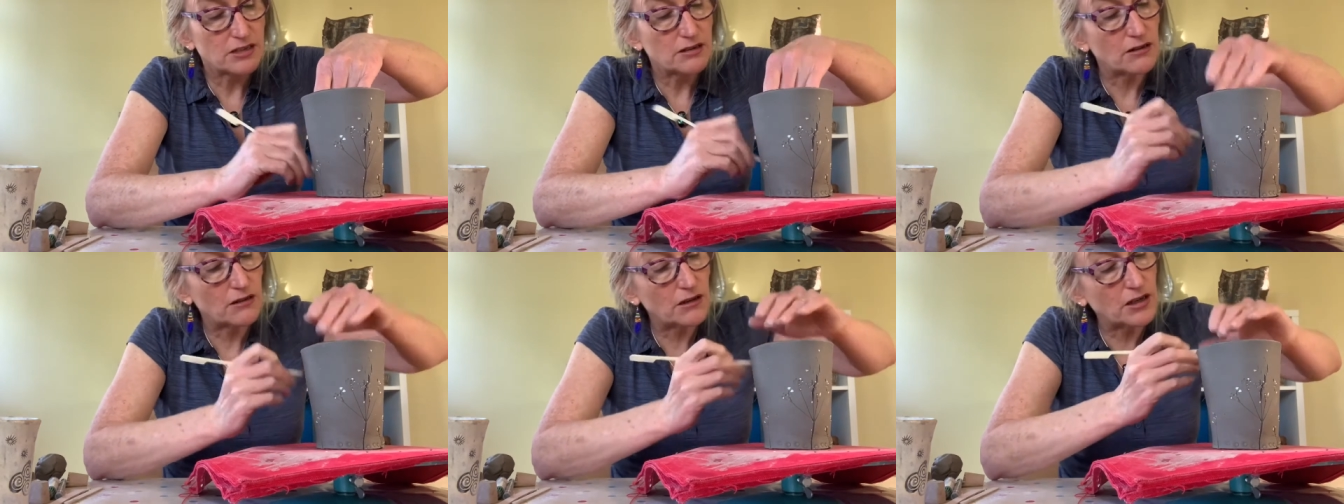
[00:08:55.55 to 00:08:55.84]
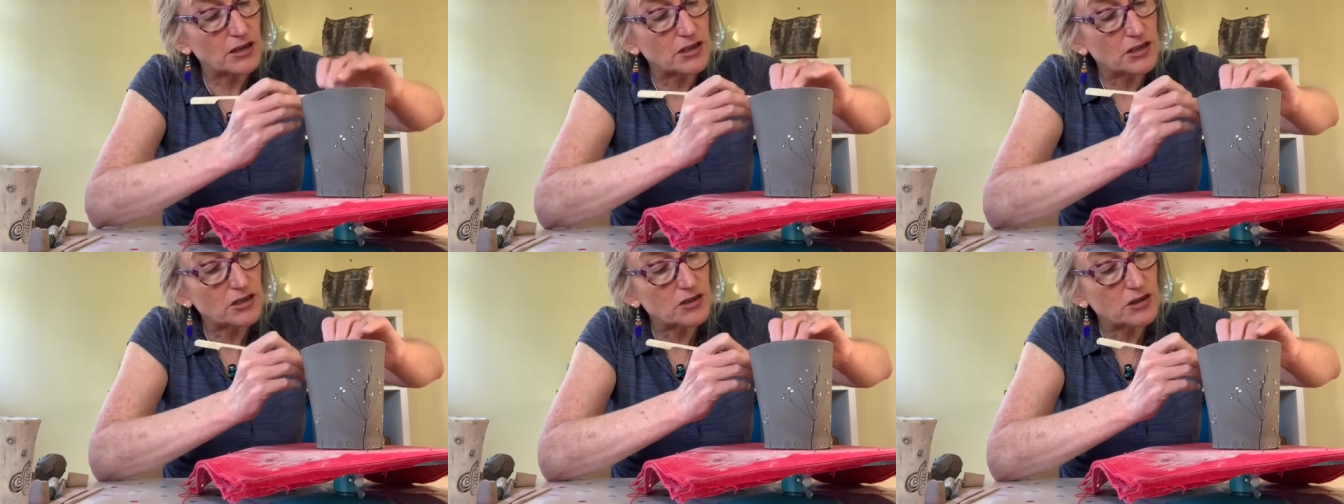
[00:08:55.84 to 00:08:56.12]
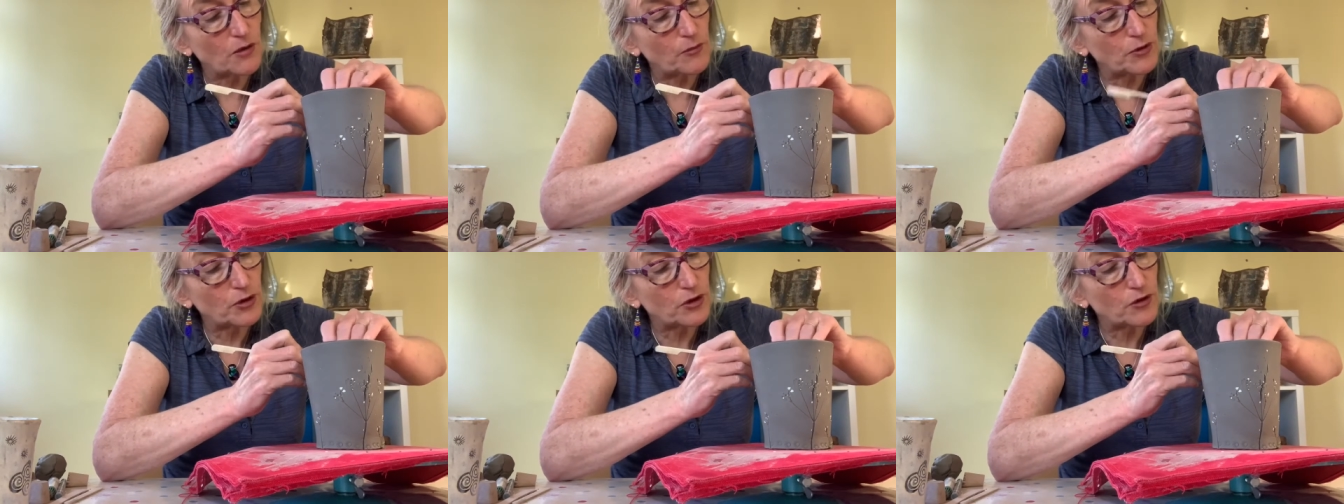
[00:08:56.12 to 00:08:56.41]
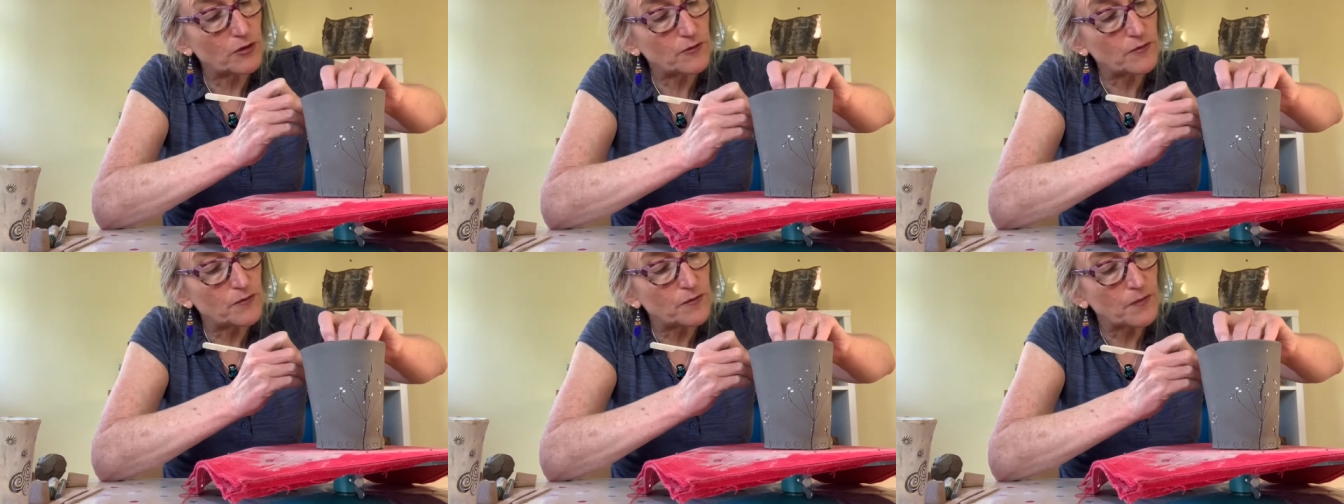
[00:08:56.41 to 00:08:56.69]
not going to stop
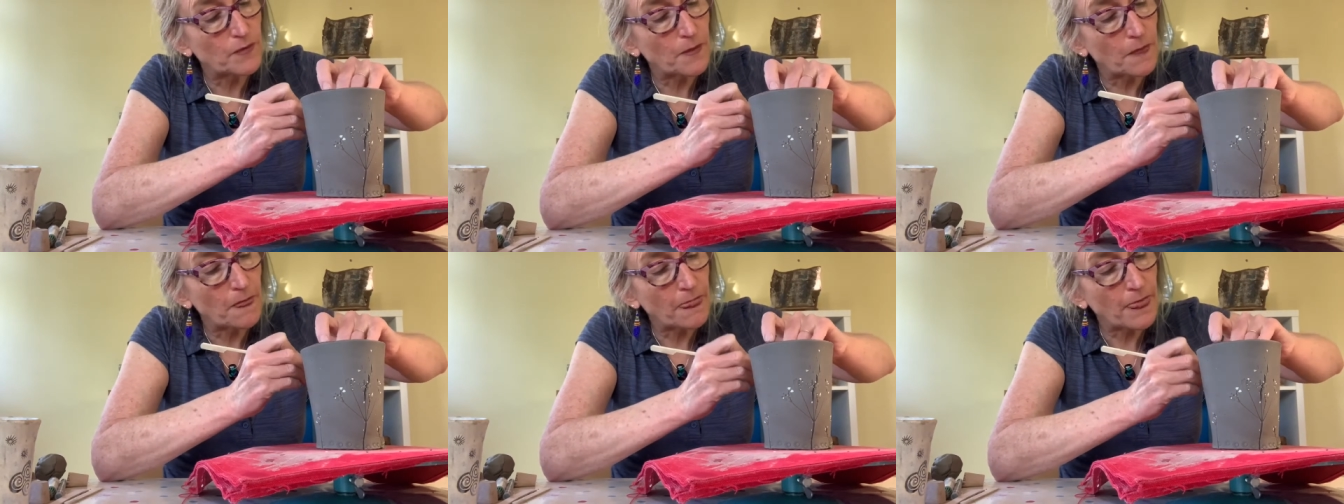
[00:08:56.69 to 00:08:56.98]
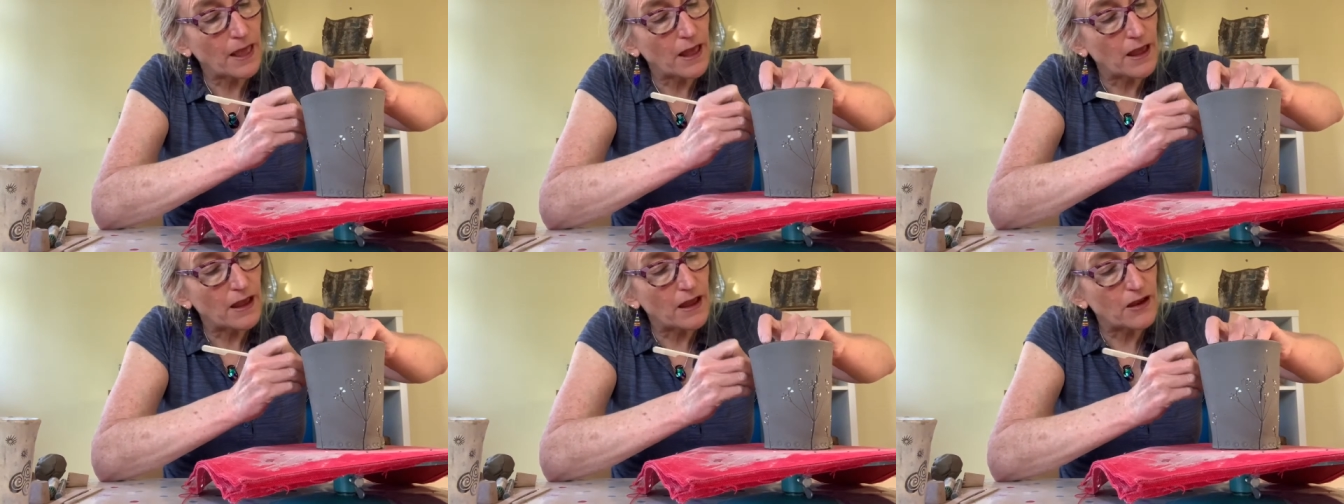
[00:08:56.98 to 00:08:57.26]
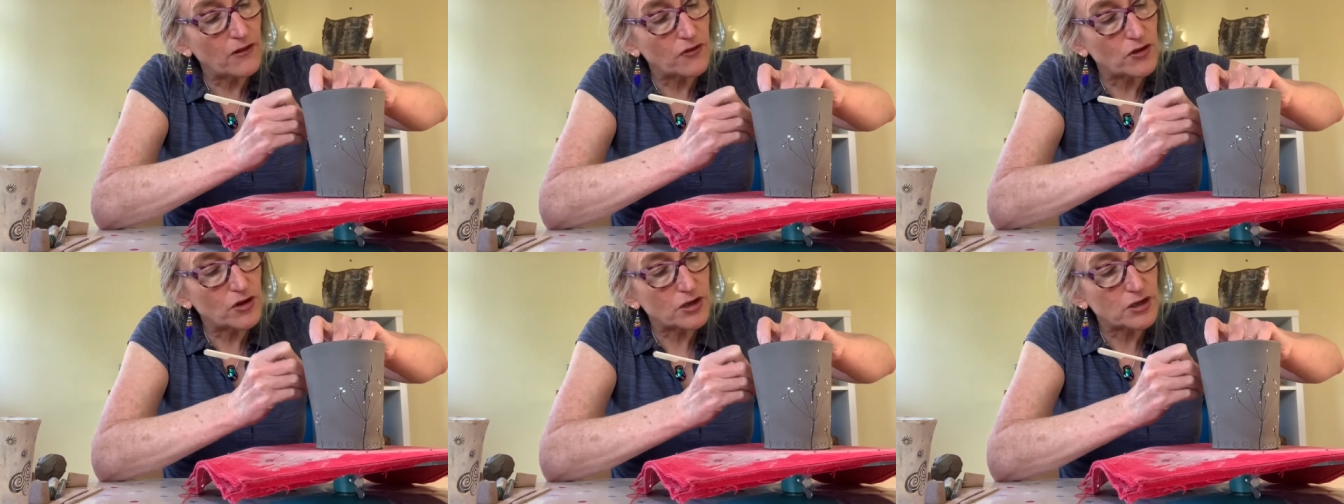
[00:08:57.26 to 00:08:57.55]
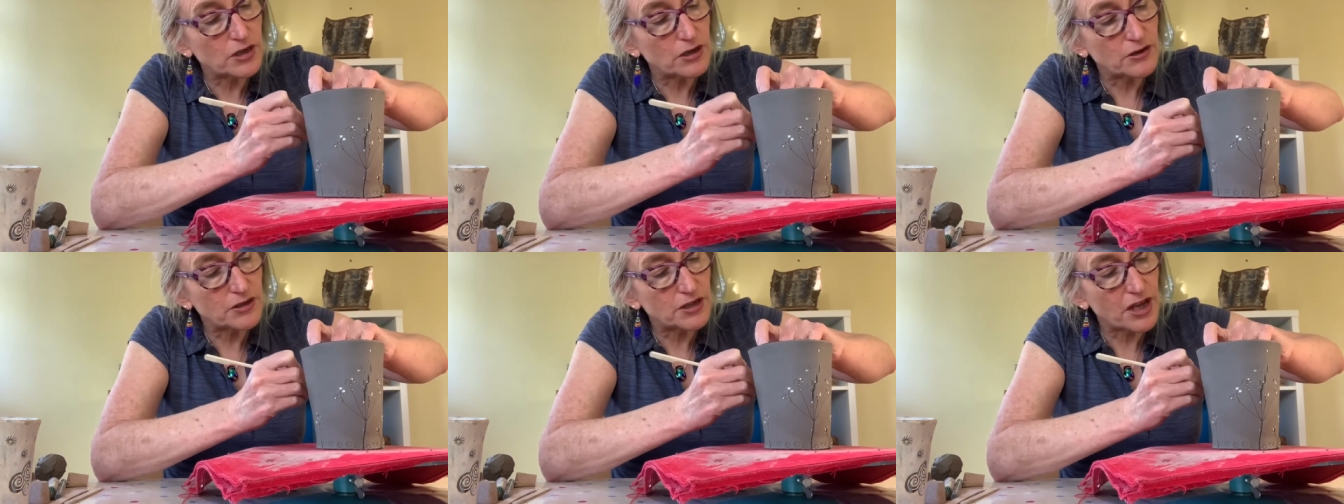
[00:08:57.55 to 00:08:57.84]
you if you
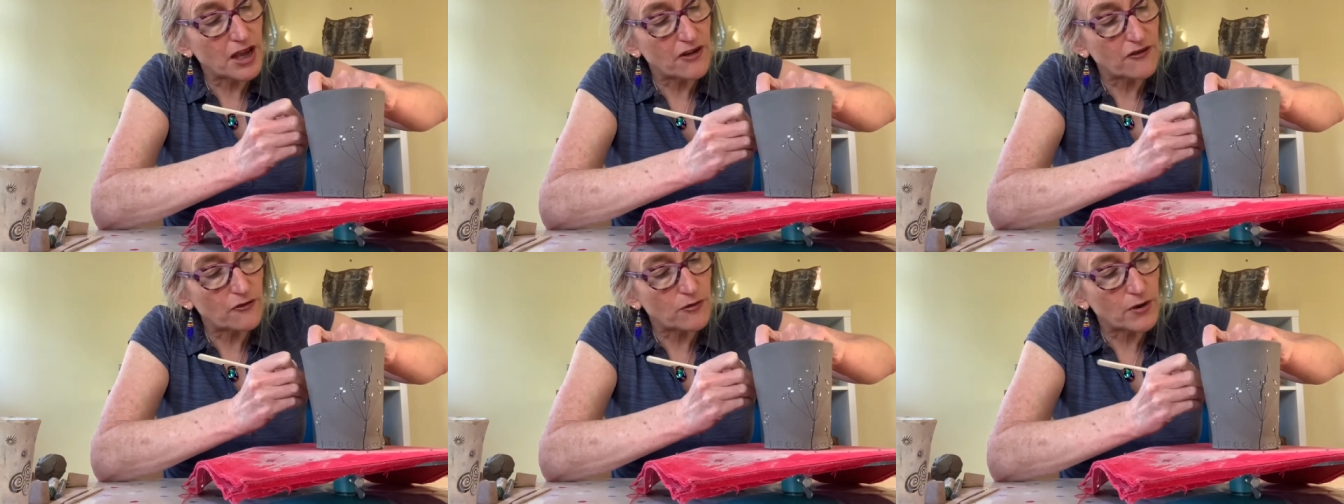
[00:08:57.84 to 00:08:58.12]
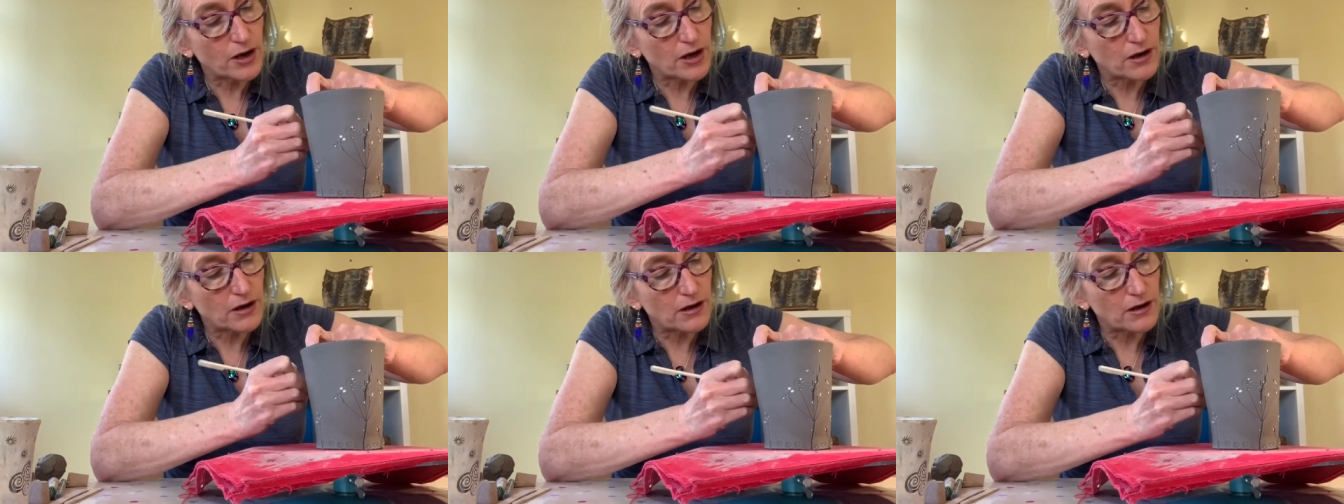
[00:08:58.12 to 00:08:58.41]
don't have one.